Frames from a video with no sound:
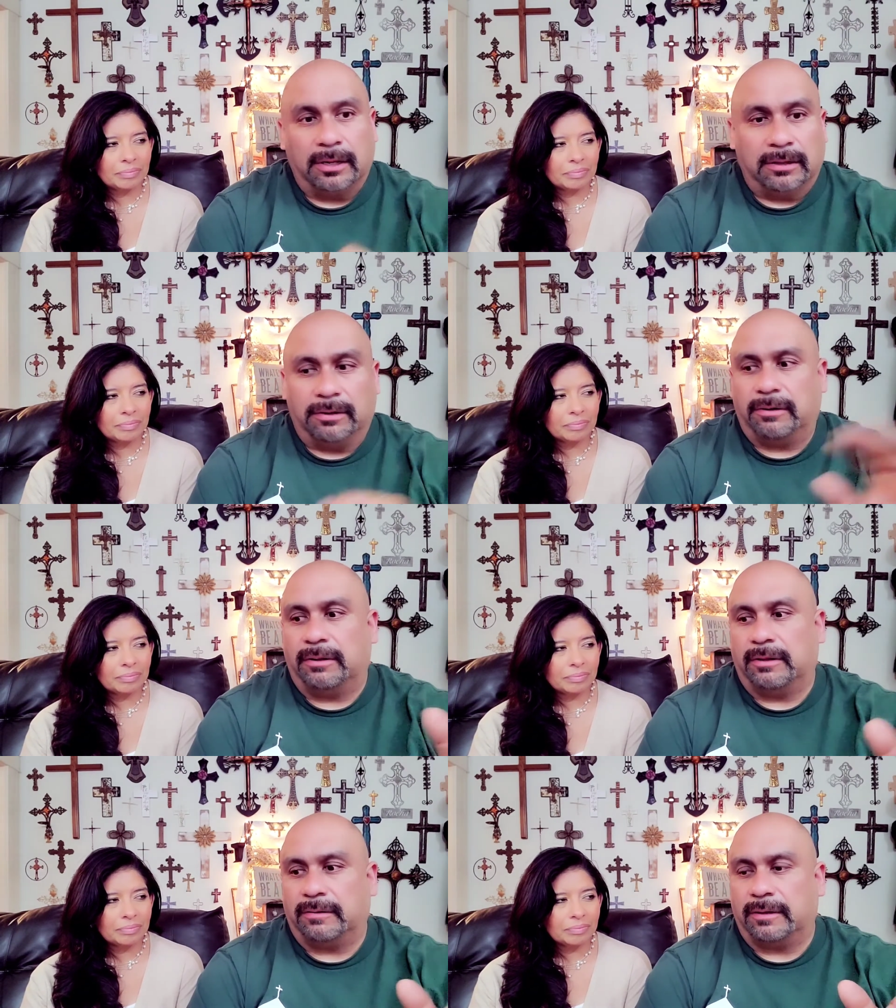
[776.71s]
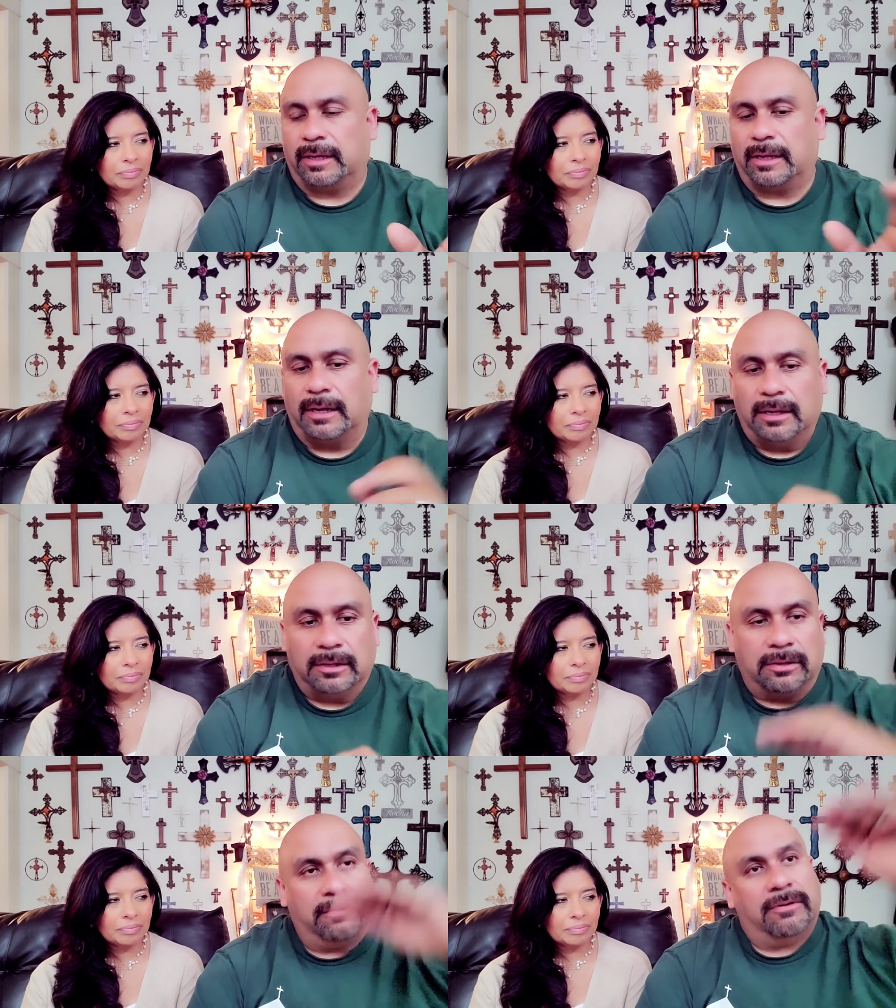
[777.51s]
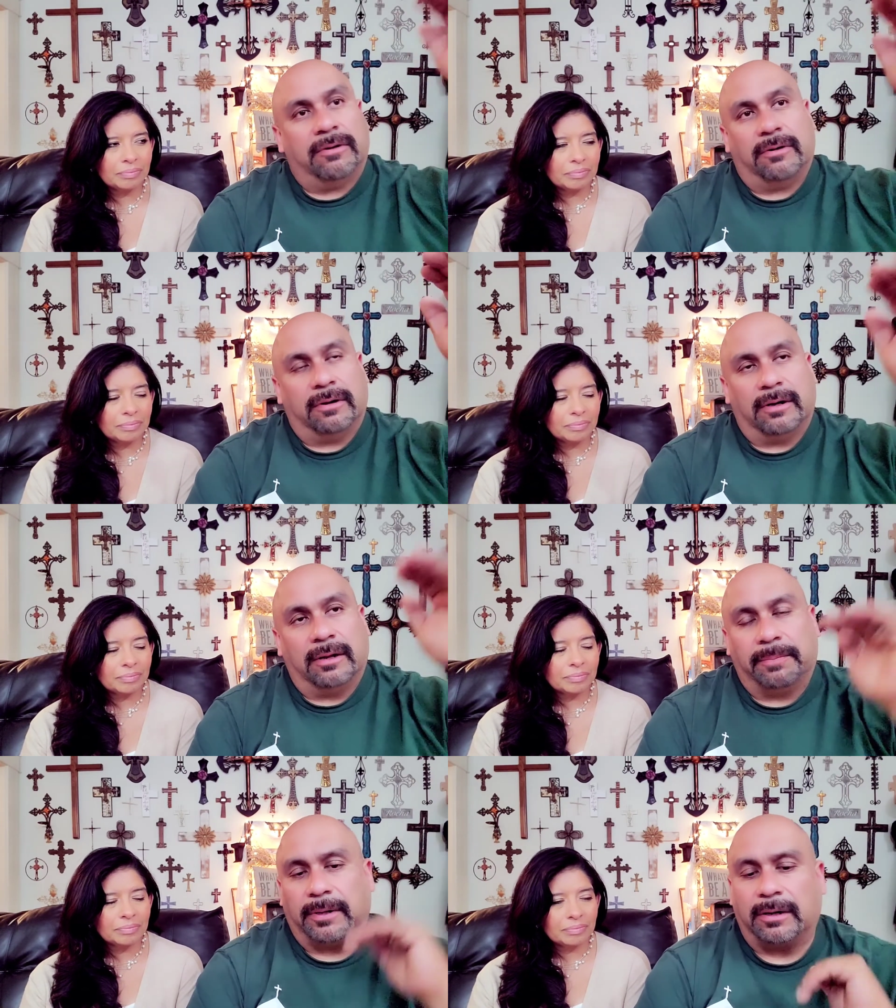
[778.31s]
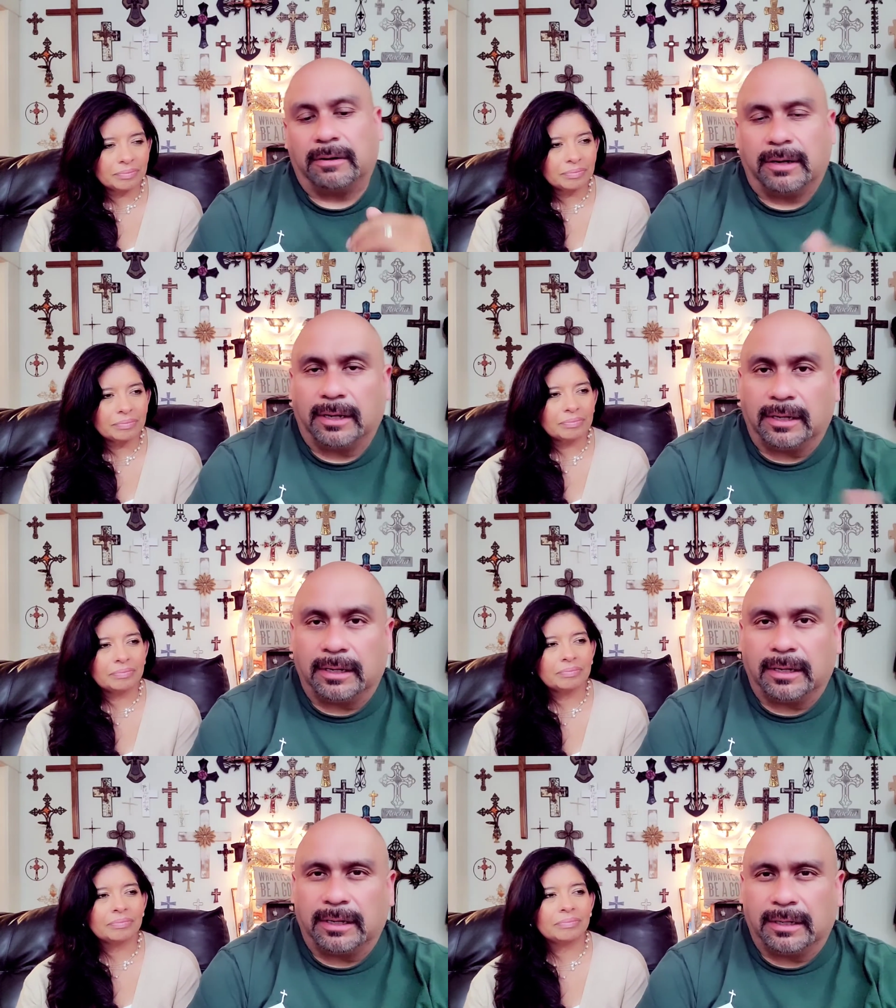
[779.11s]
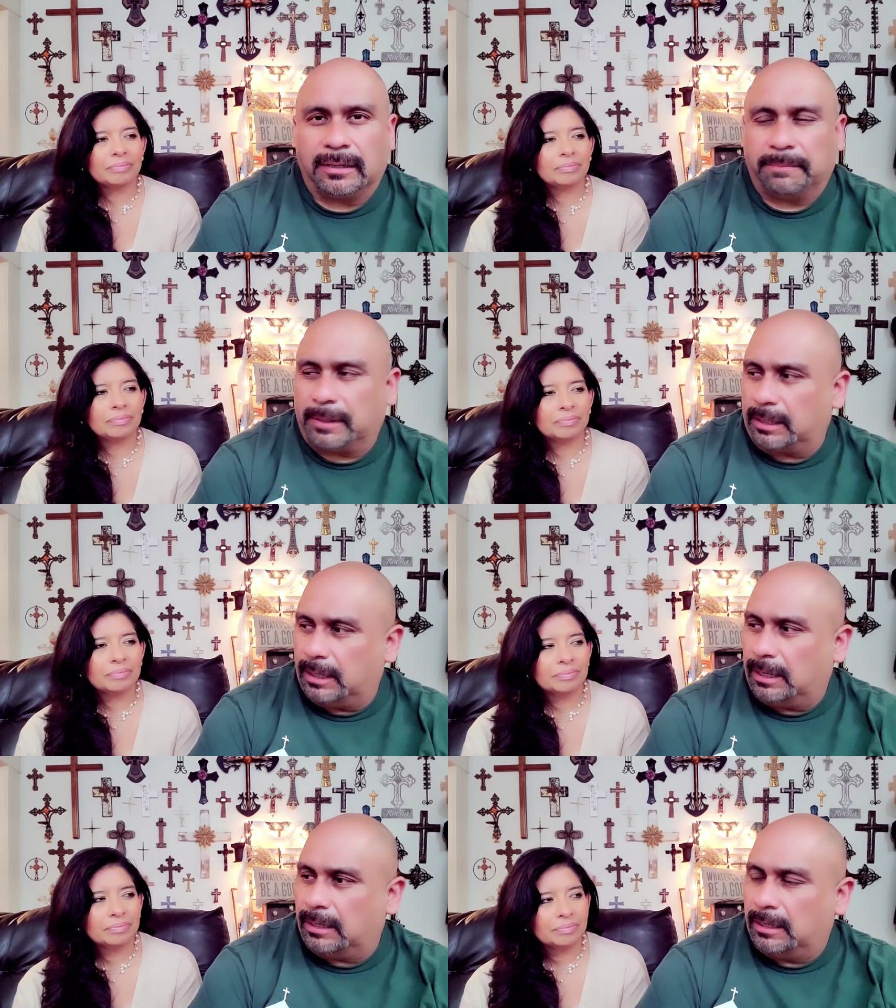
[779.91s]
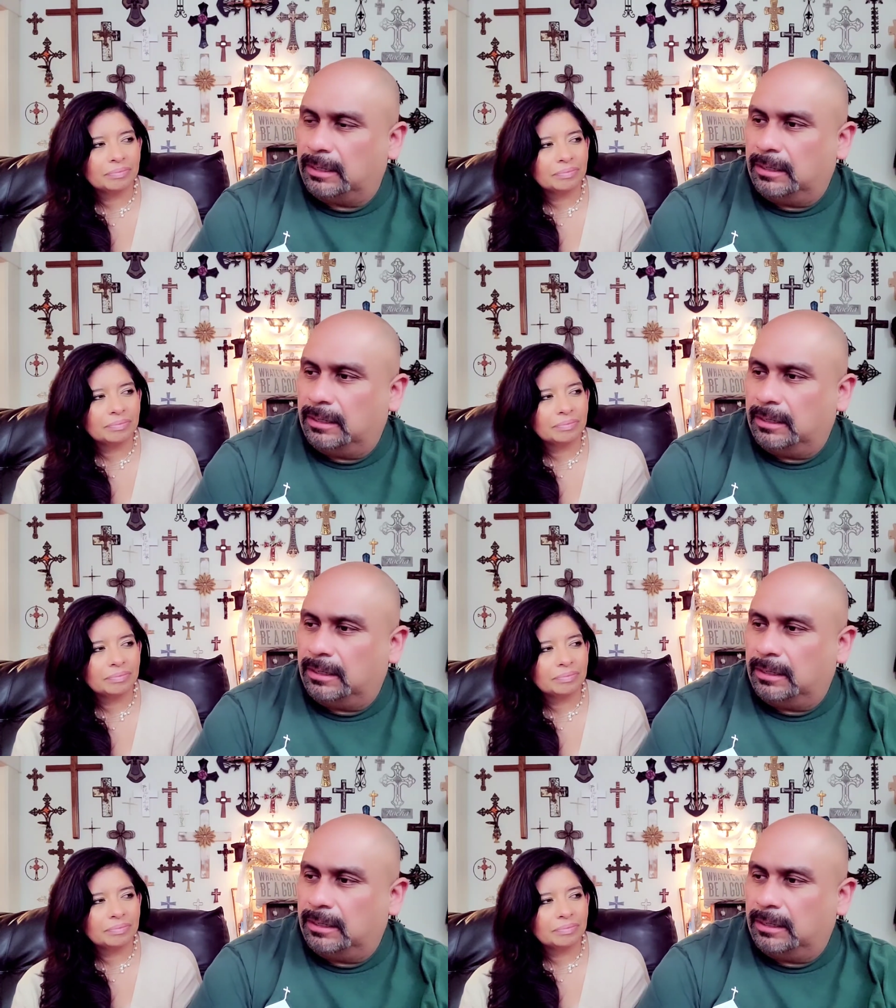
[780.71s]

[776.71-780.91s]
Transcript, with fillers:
Speaker 1: You're this and that. You were up here and and but yet